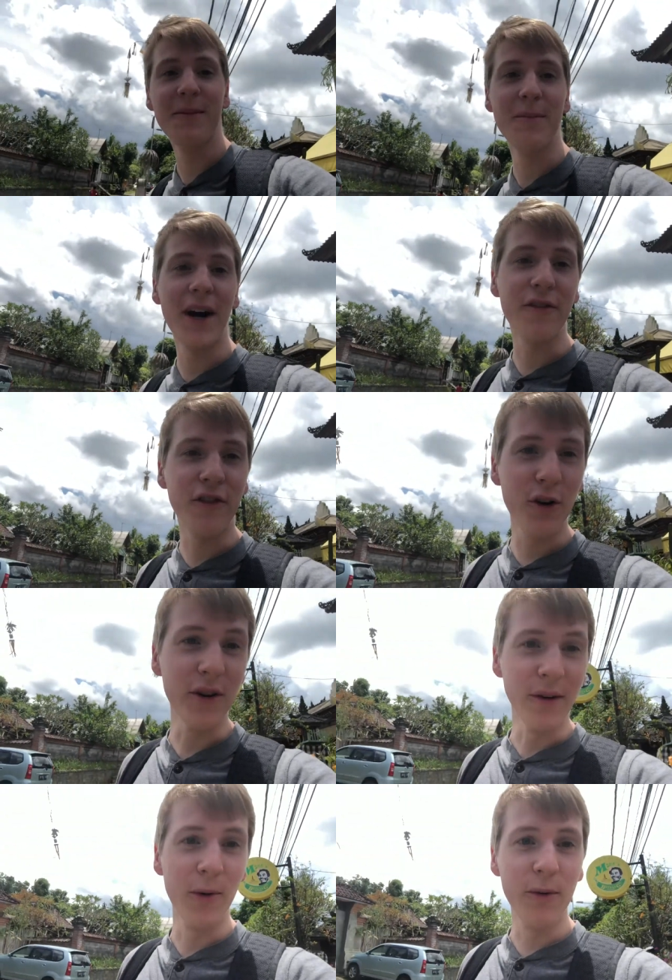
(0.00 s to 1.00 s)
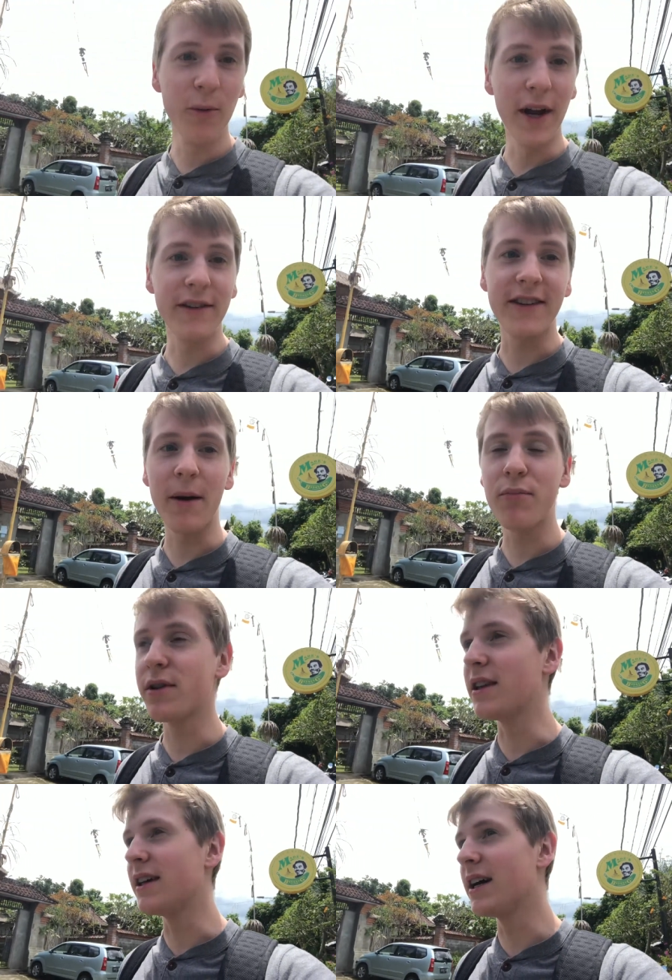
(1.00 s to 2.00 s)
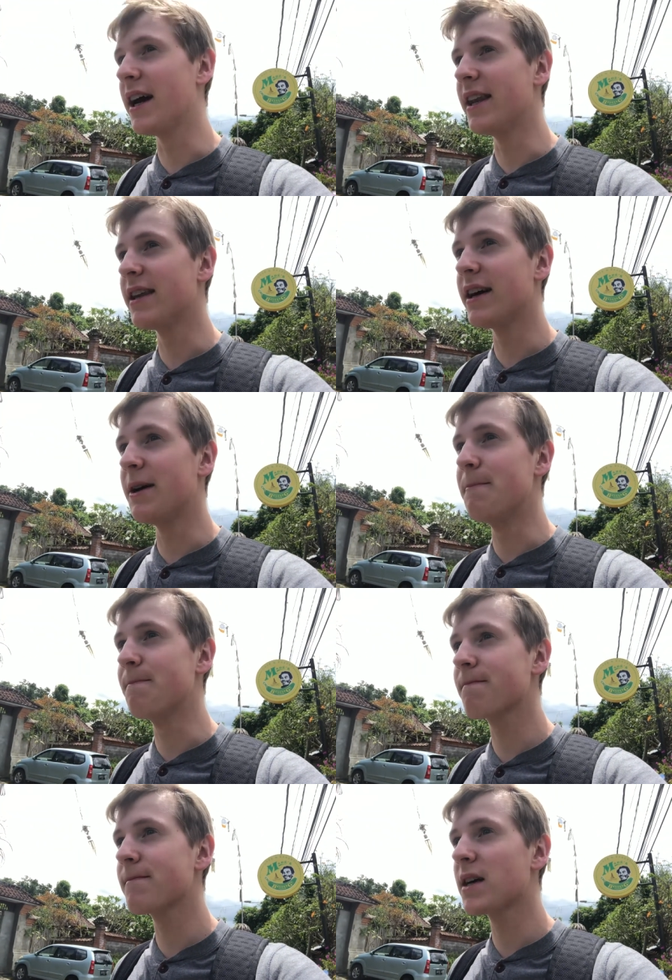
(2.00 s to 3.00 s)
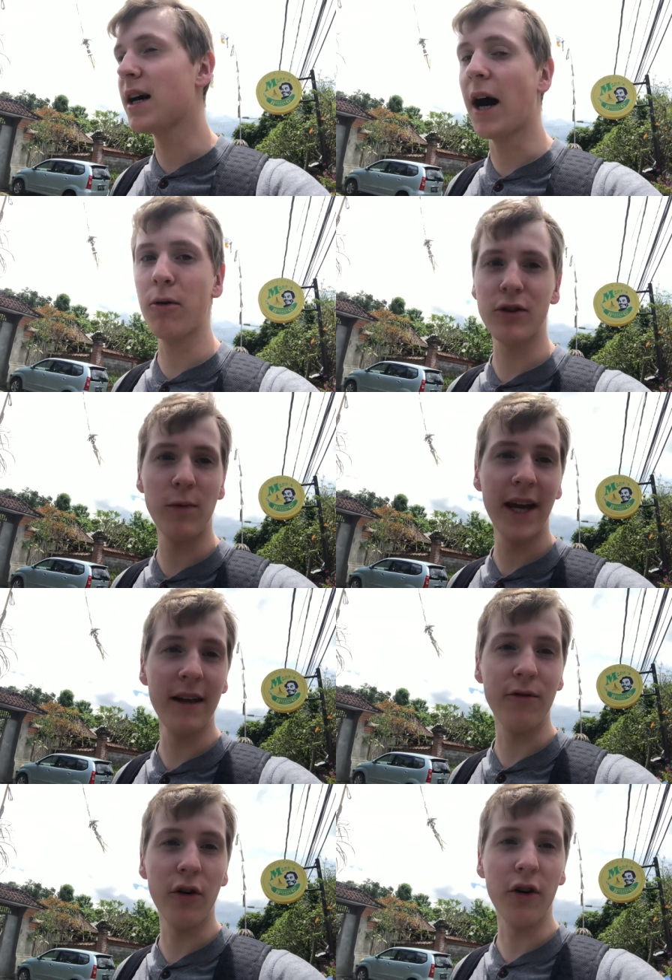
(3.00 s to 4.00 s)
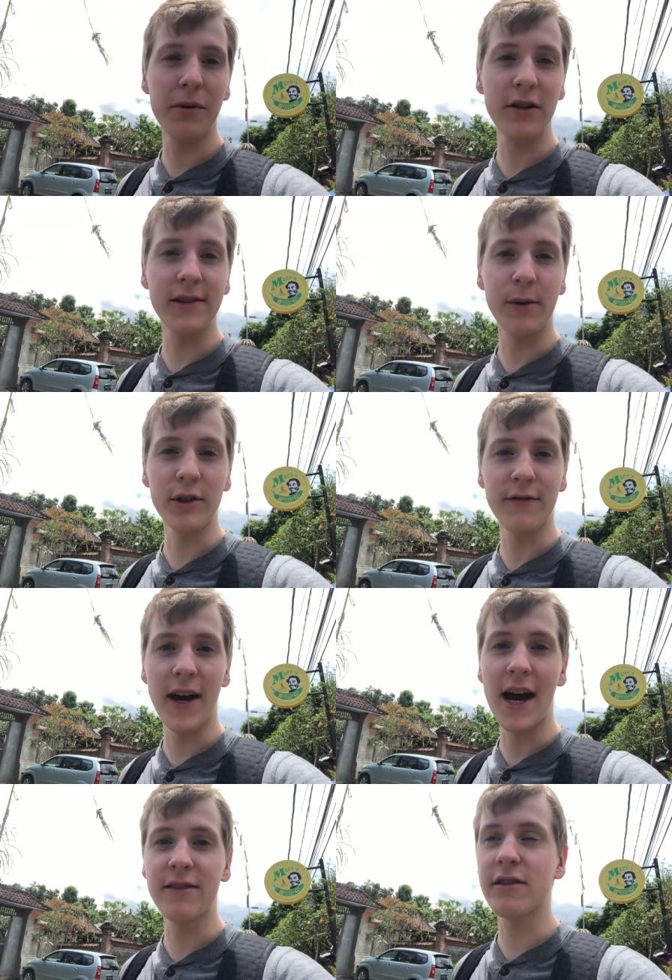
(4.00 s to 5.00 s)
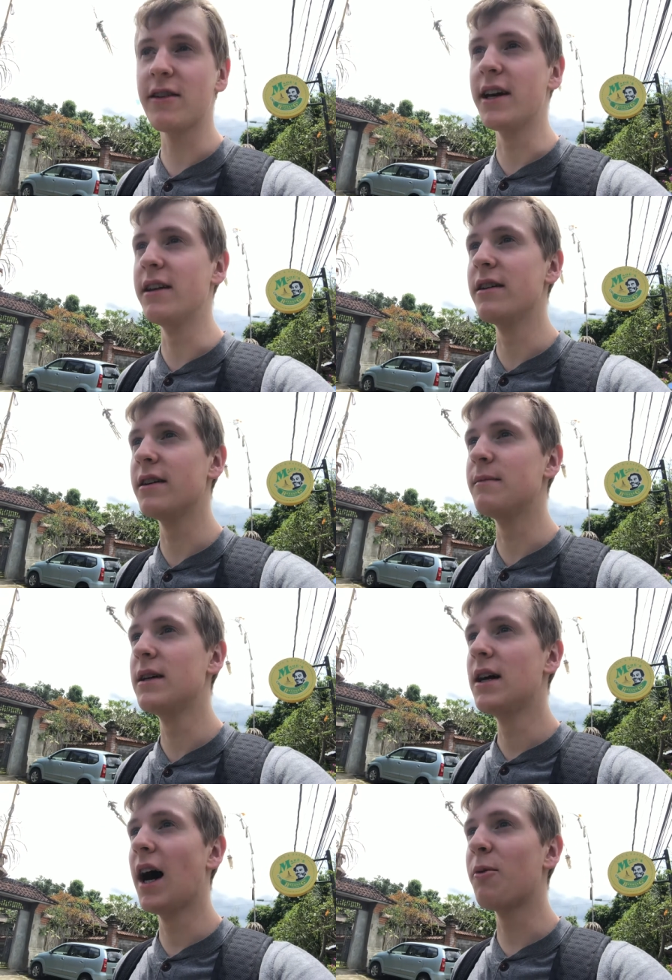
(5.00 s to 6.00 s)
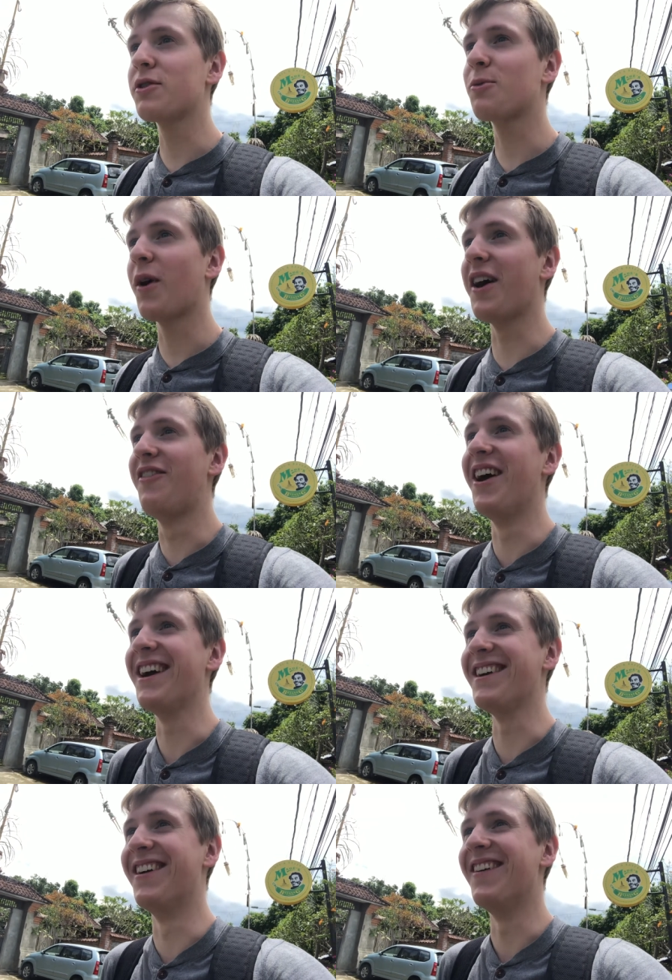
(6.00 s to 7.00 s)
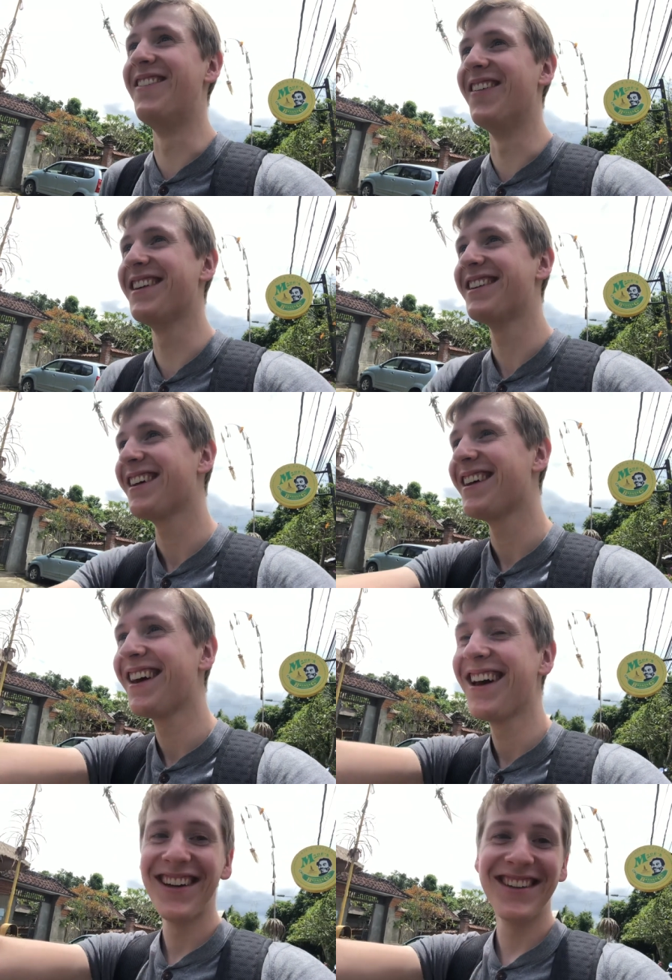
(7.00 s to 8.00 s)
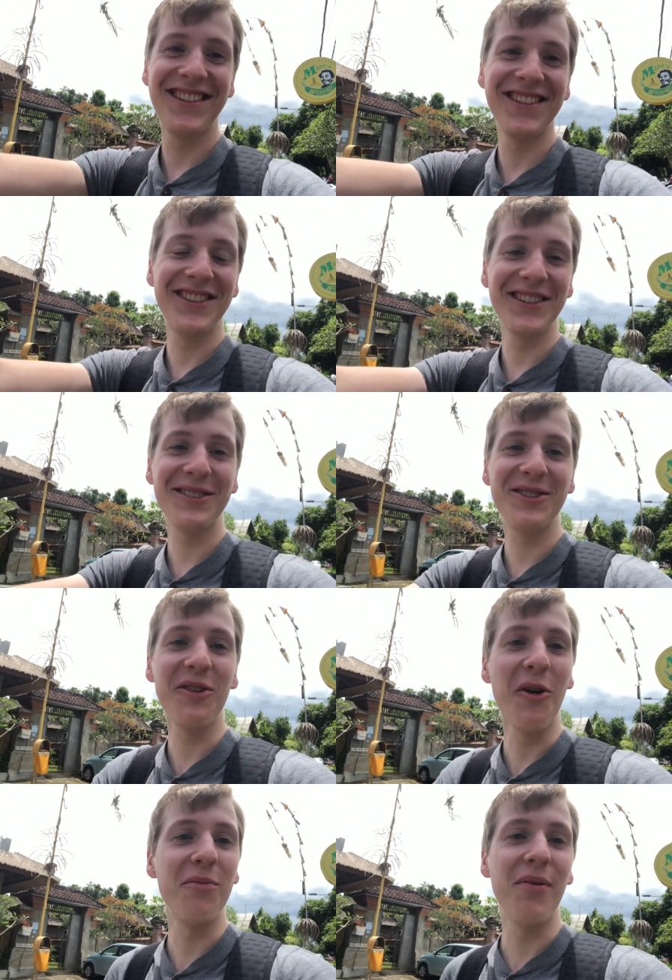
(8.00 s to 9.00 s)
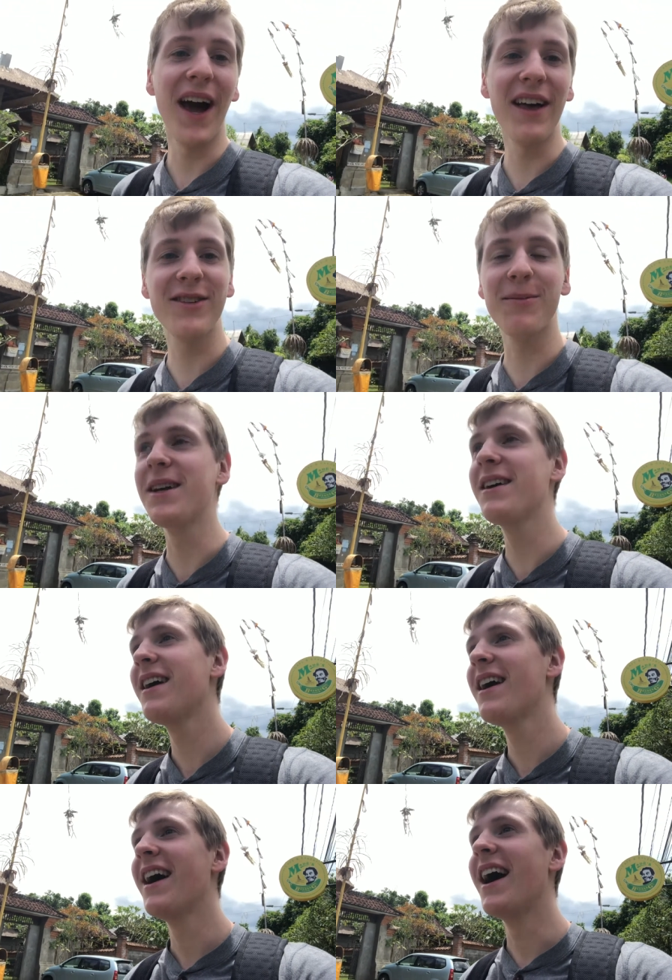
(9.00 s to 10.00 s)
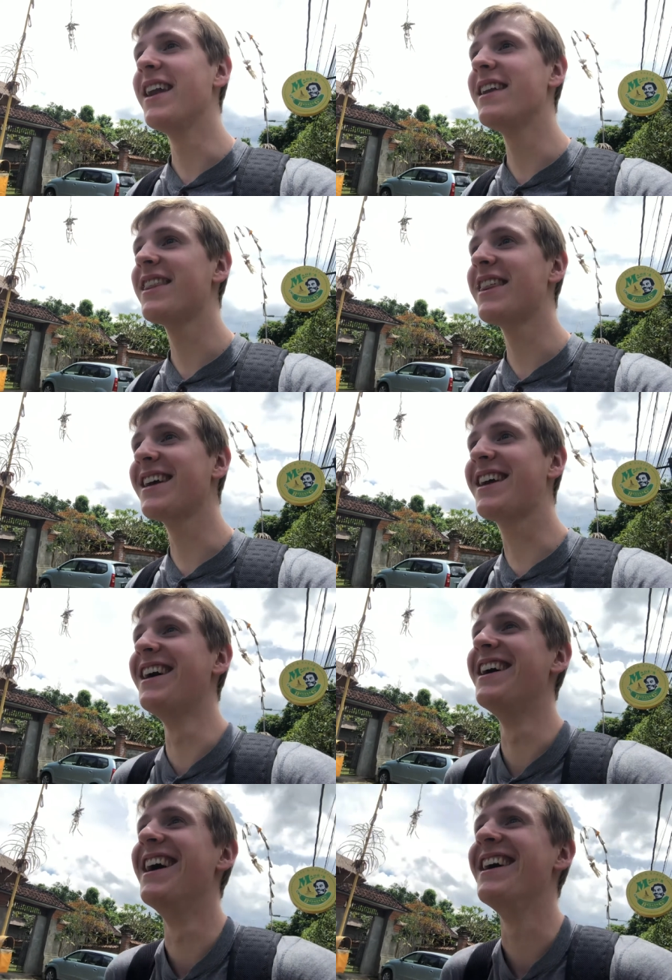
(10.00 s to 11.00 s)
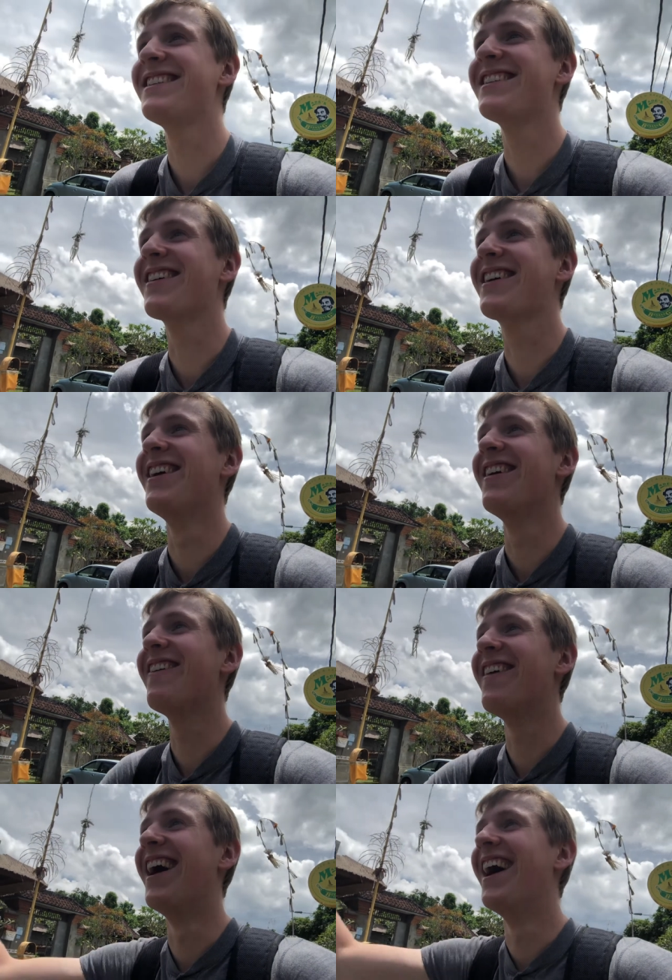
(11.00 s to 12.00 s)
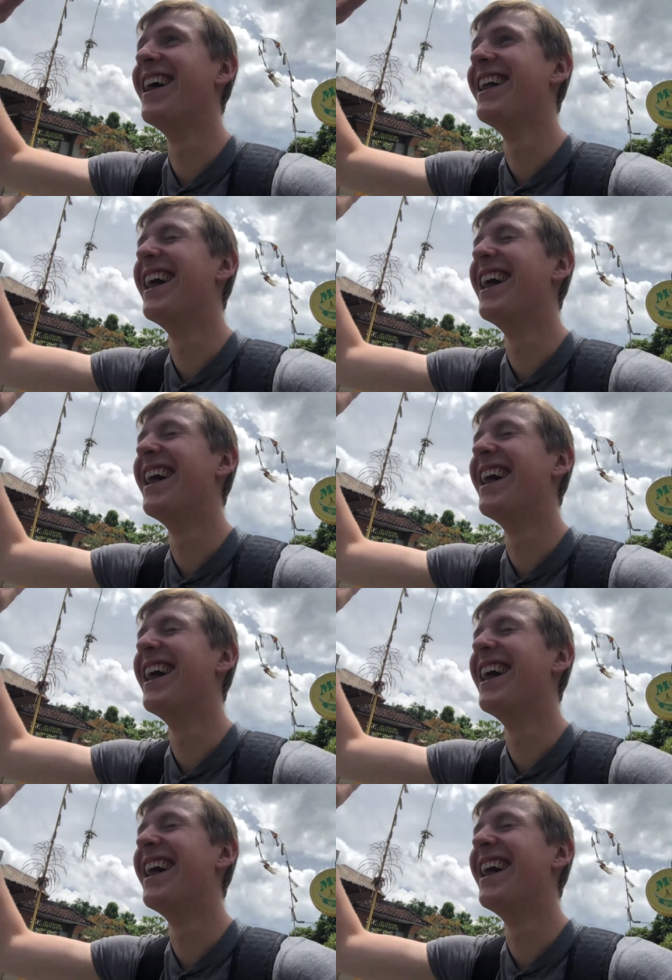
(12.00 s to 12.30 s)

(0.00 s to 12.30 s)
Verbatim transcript: buy food and we went separately and um, I was waiting for her because I was faster and um, I was waving her, but she just drove past me and I think it took her a while.